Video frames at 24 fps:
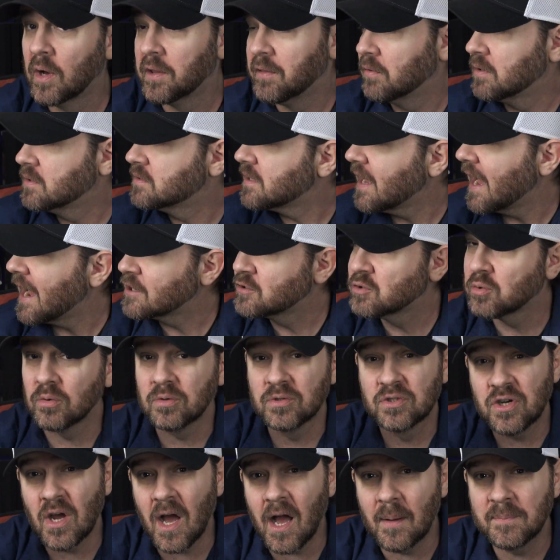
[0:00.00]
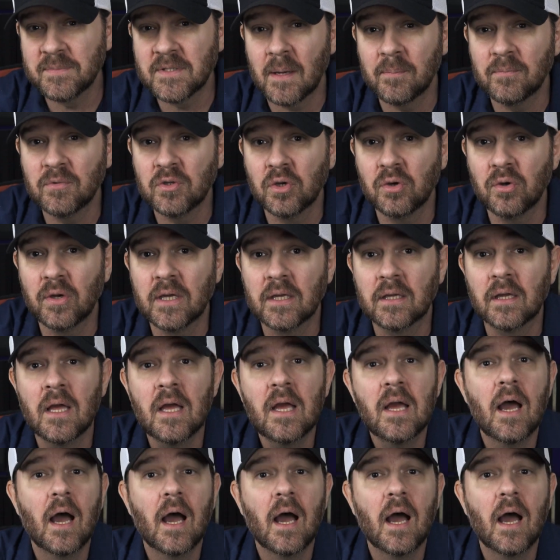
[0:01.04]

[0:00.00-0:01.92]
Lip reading: whether it's actual jobs I'm doing,